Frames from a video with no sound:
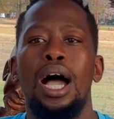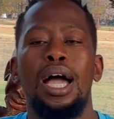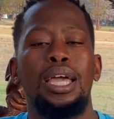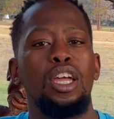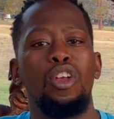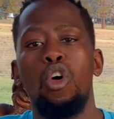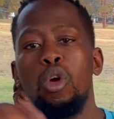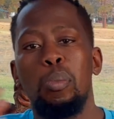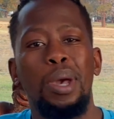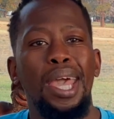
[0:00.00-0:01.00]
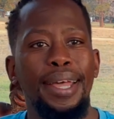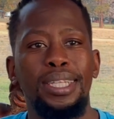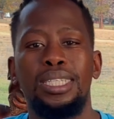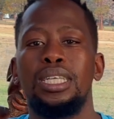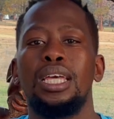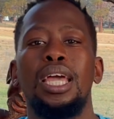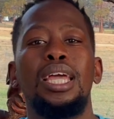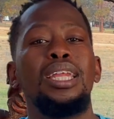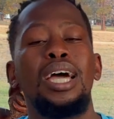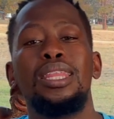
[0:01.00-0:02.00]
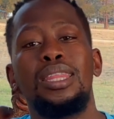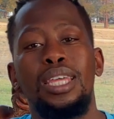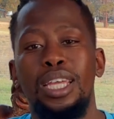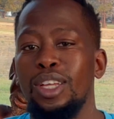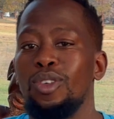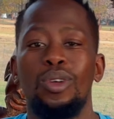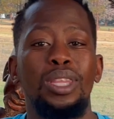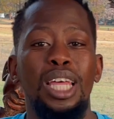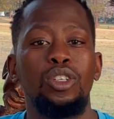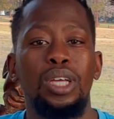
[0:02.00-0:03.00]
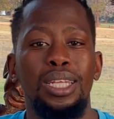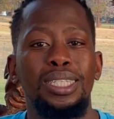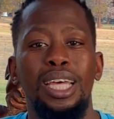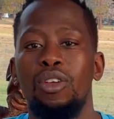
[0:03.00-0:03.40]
notepads, any other thing that you can sell.